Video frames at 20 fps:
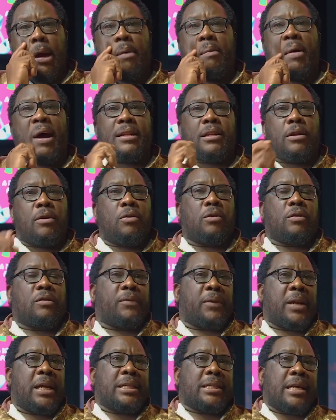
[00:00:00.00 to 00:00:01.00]
But
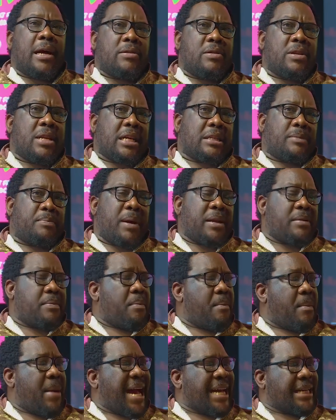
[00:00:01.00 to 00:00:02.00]
look, Fresh, I don't expect
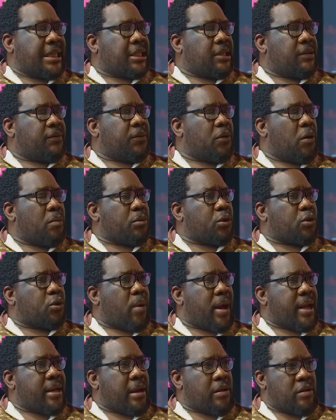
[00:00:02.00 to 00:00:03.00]
much from
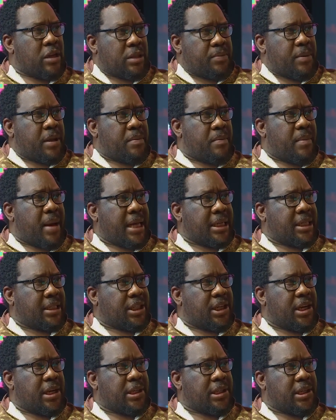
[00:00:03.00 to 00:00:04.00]
Tshwane. I don't expect much
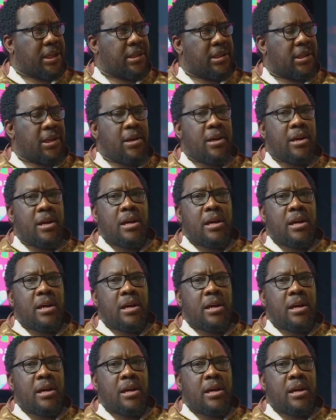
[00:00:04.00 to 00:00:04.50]
changes.